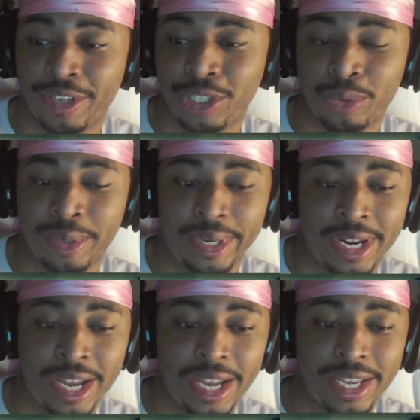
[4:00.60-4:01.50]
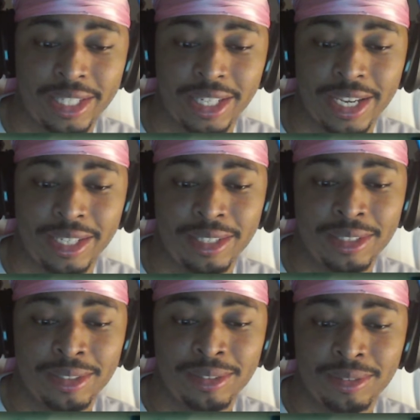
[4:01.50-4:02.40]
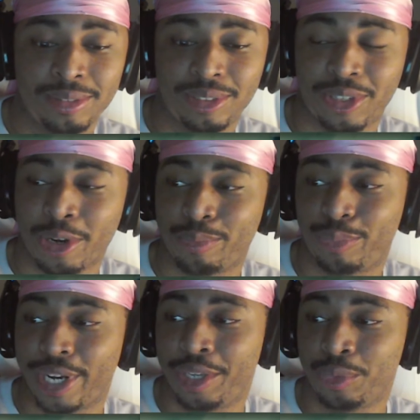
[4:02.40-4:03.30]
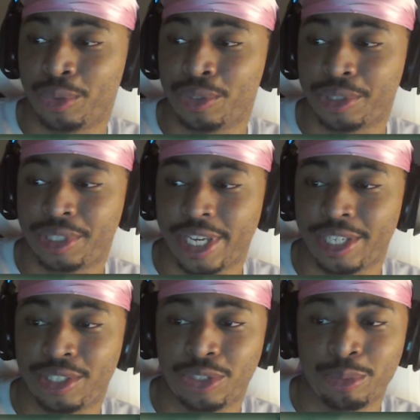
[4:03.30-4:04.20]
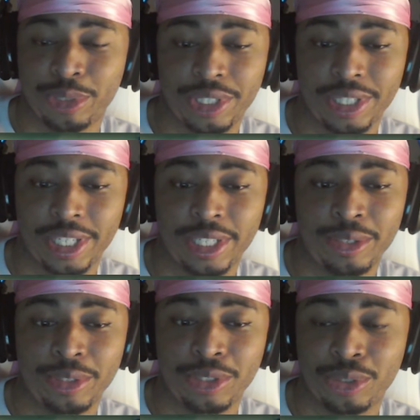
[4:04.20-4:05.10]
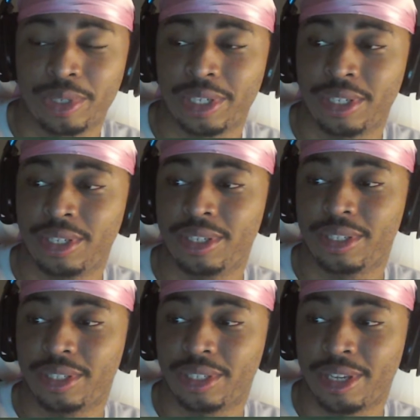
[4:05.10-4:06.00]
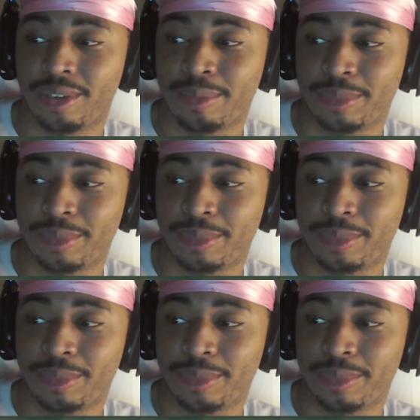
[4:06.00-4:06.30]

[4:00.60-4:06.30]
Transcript: a VTuber or not, and like start breaking rules or saying stupid shit that they don't enjoy. Um, the,